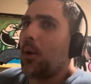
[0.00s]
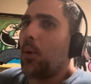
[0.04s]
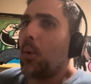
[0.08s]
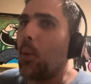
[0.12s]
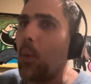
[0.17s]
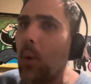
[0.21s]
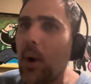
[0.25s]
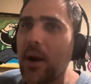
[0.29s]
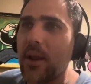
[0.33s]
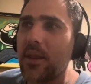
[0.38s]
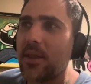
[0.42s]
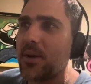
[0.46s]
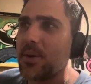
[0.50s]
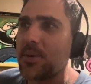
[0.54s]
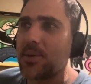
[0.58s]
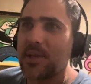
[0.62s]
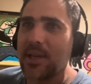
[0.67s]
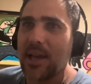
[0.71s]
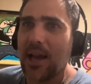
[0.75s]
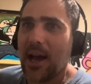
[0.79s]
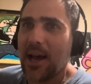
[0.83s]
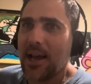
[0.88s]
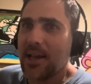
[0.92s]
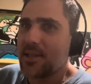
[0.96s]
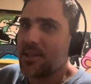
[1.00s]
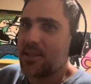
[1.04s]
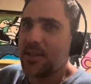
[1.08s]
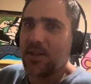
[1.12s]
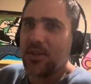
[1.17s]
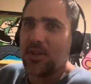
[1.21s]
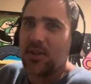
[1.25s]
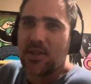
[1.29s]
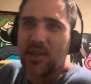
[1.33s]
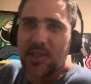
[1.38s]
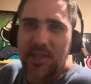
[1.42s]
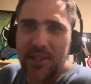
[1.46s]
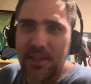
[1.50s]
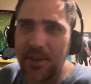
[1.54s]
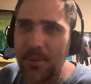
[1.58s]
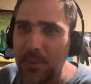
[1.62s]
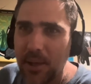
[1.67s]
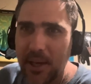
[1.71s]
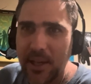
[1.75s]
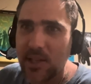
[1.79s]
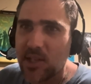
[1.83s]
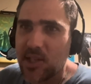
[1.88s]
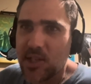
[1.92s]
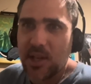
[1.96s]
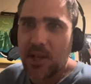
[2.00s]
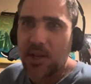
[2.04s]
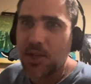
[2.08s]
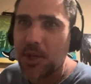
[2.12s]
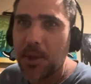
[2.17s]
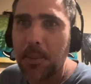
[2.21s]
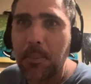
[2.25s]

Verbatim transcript: one of those guys that just seemed like such